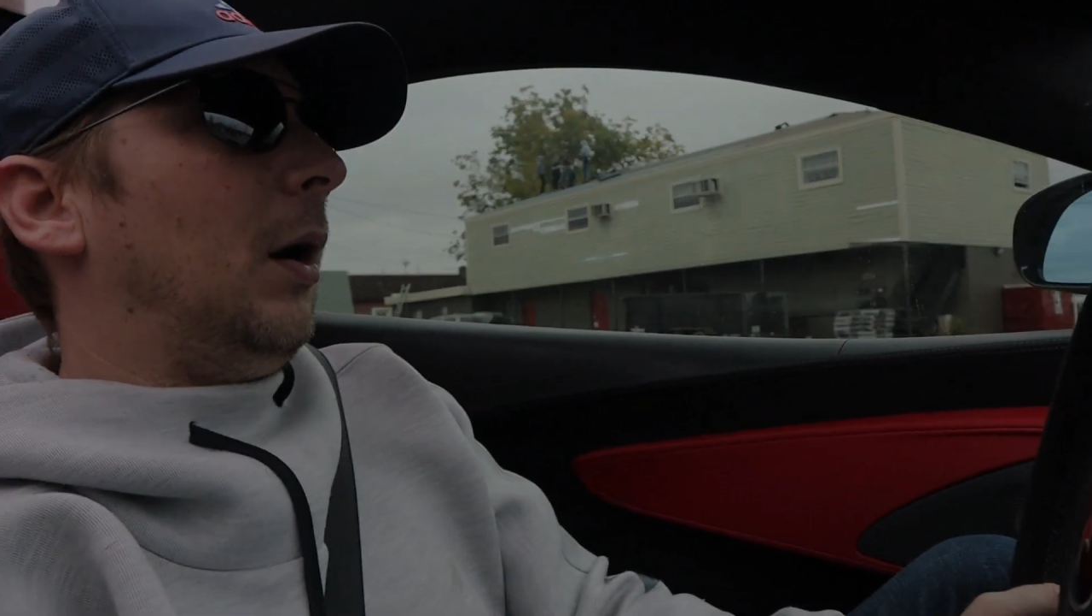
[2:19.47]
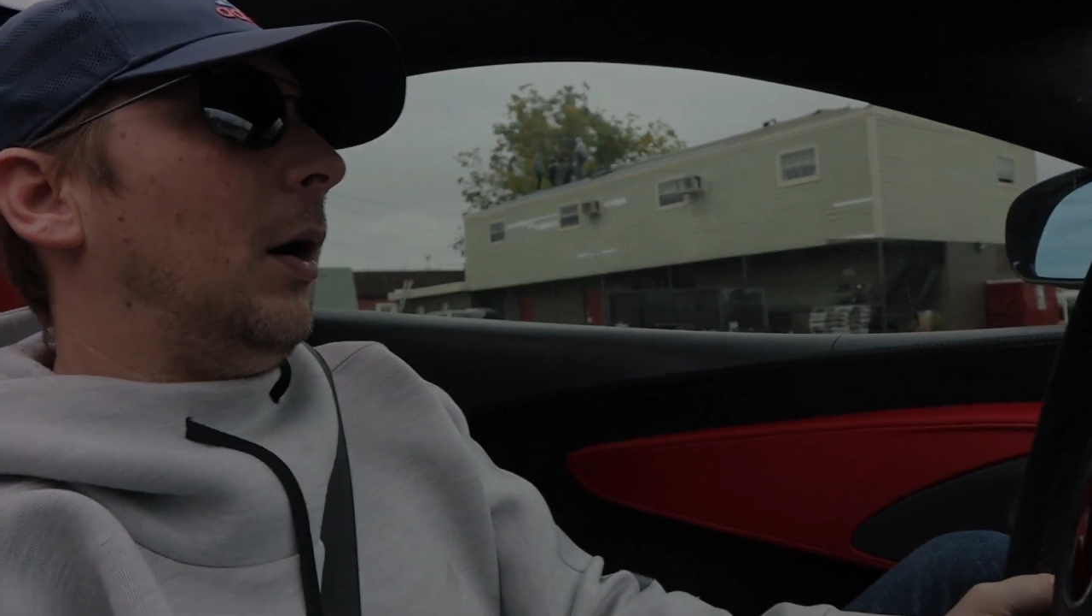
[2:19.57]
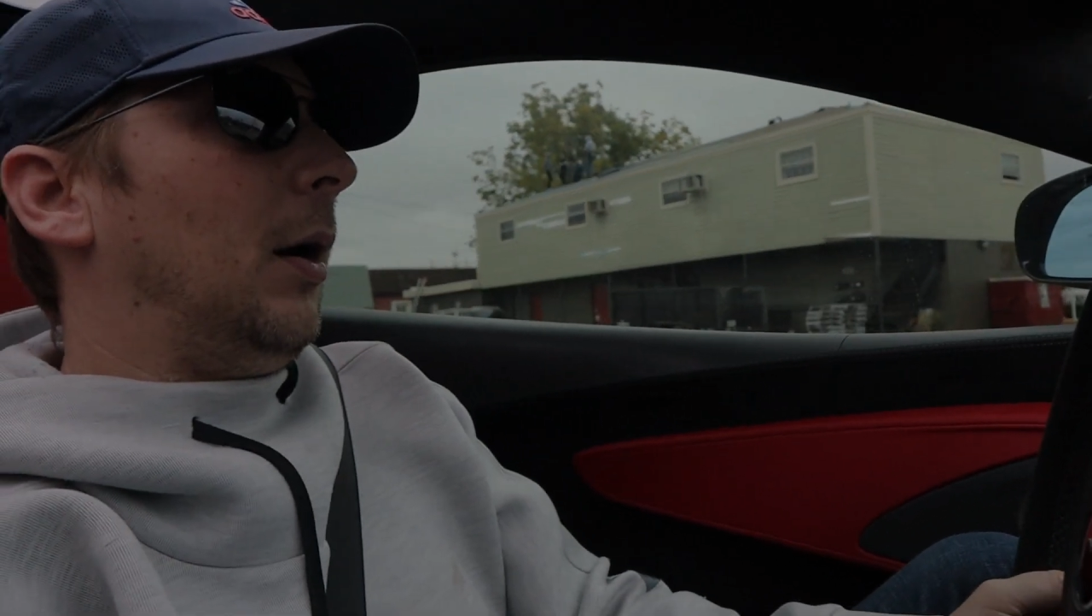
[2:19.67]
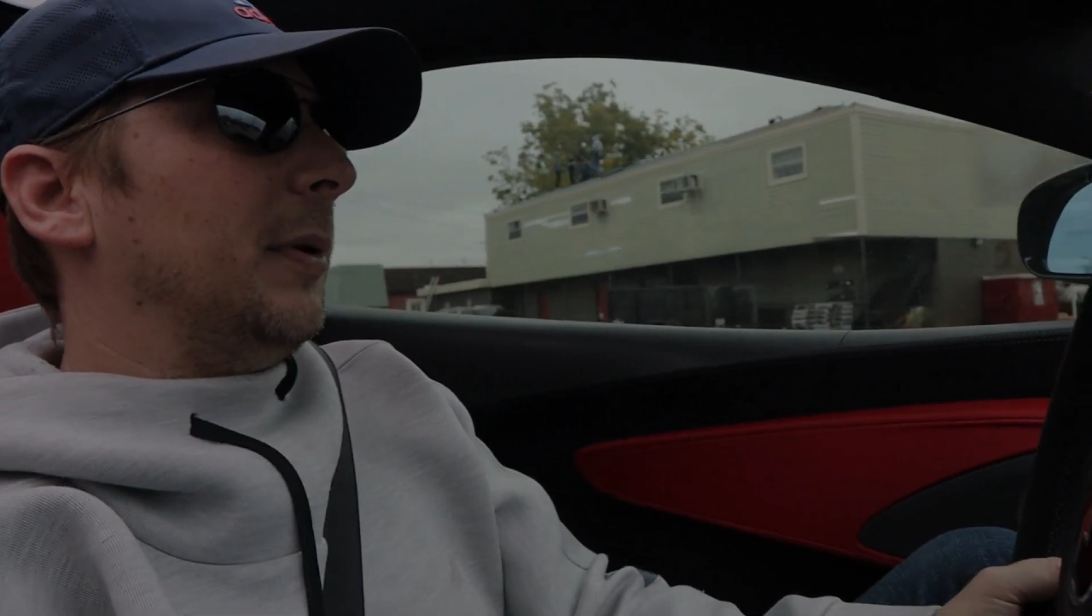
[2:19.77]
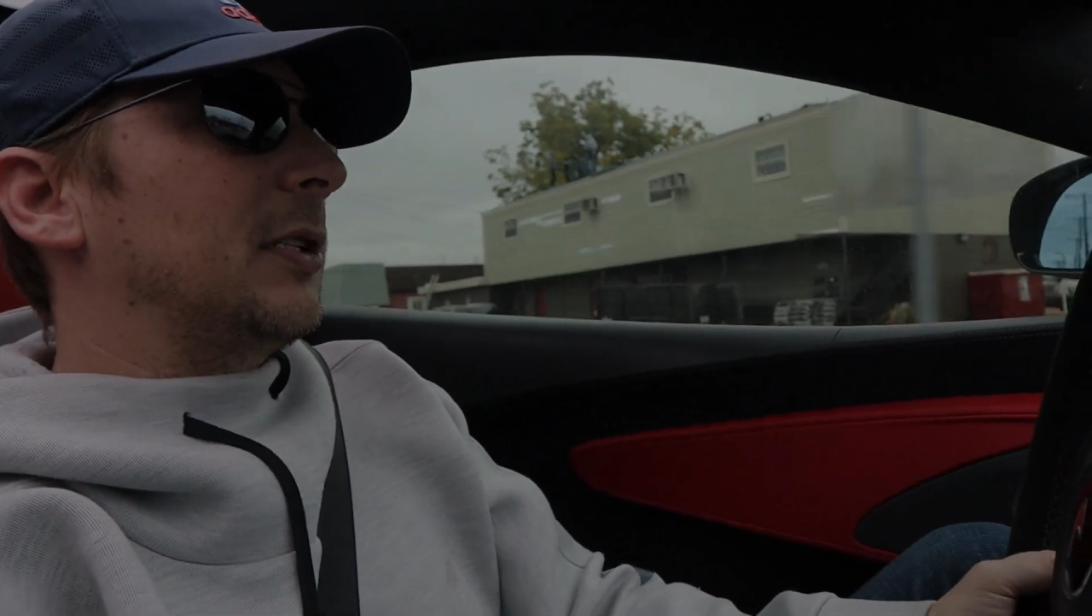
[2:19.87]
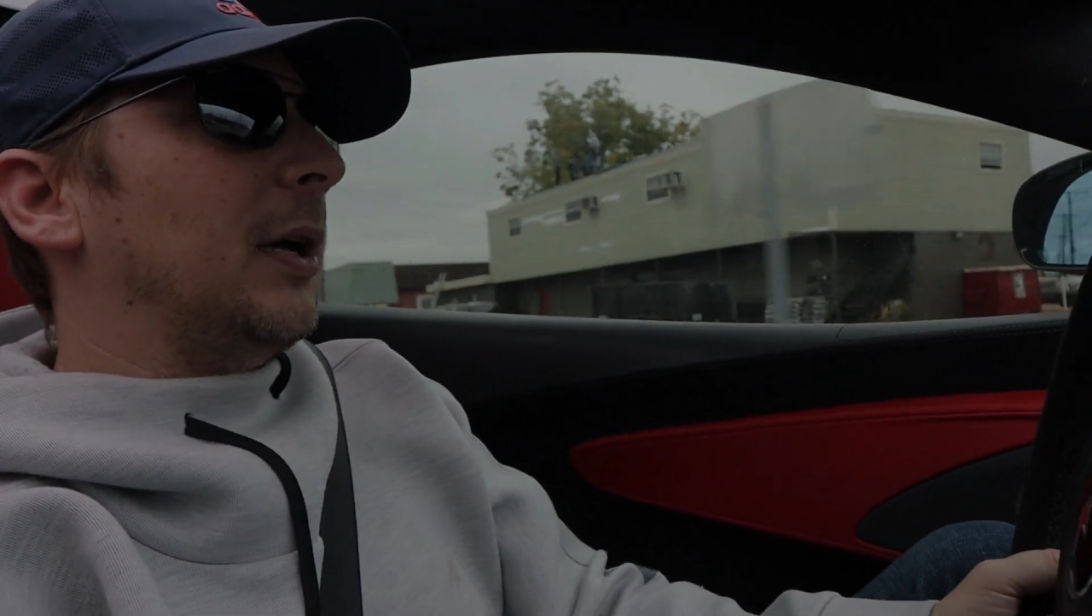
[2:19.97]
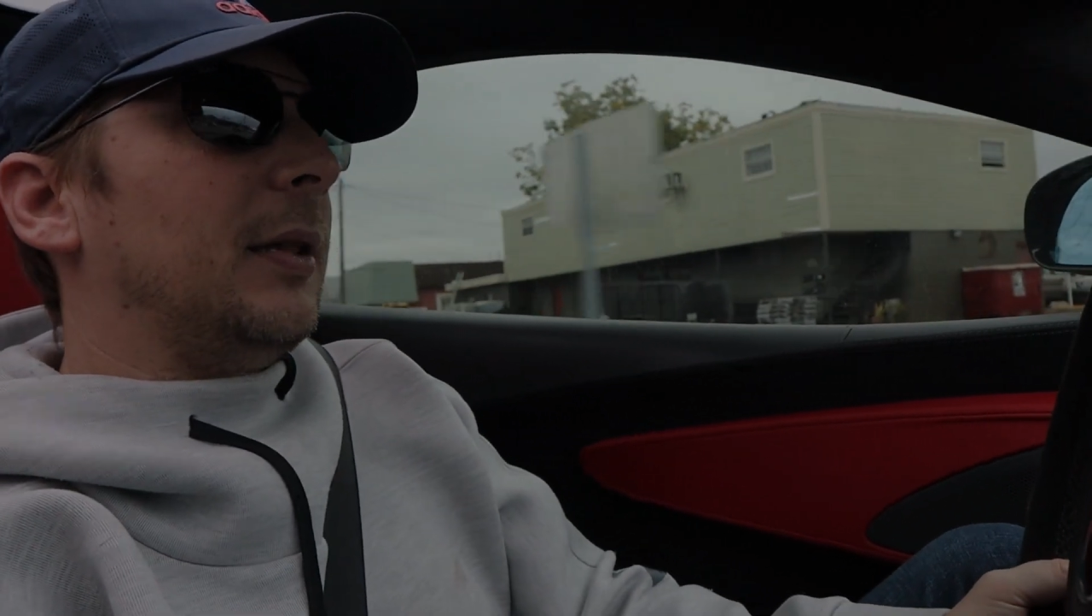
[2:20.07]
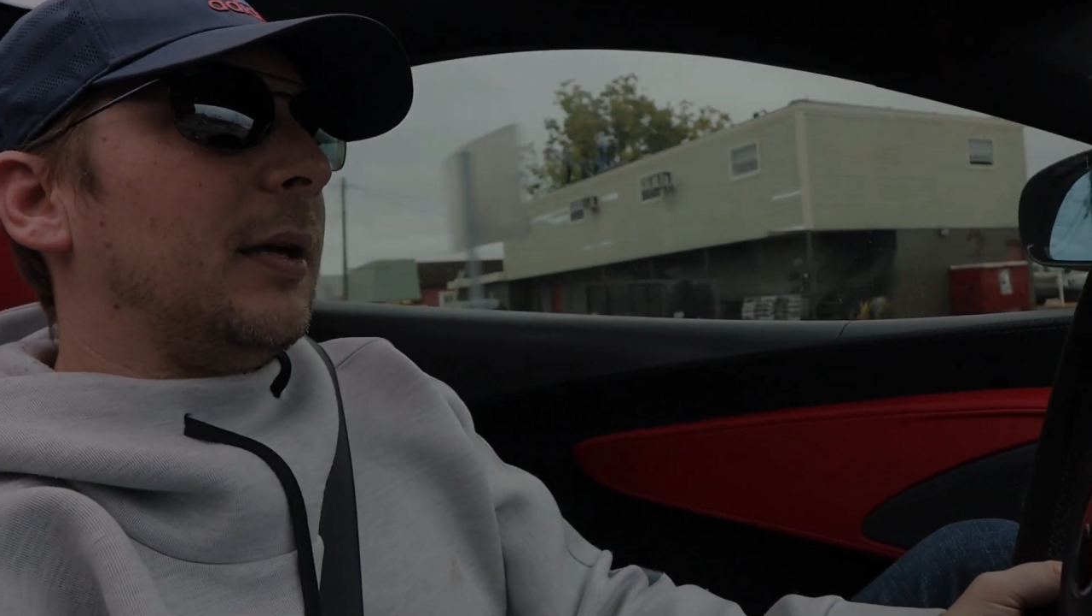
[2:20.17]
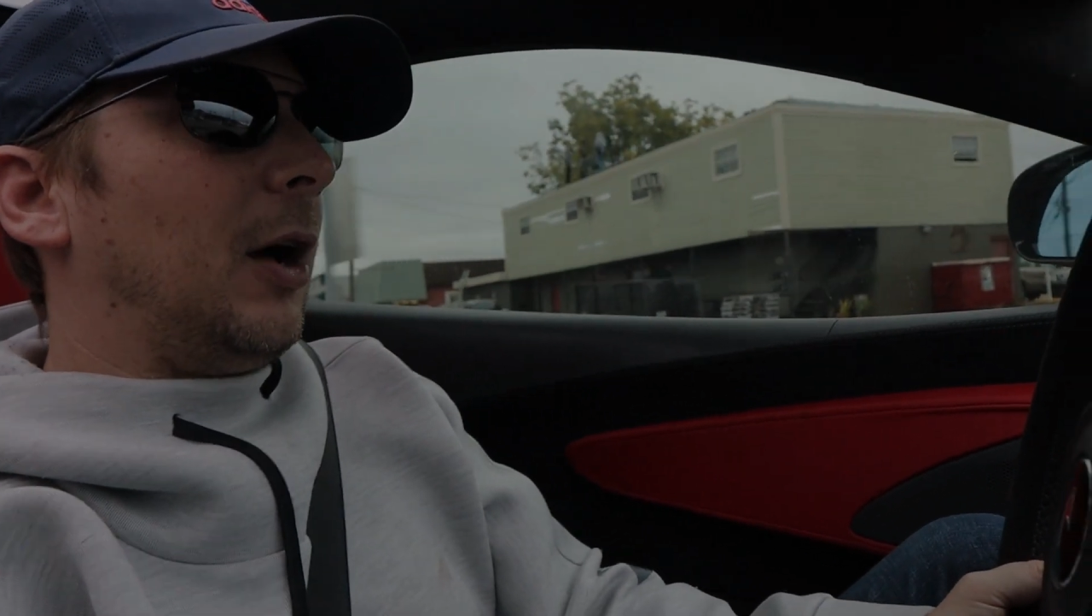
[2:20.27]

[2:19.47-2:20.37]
I'm excited to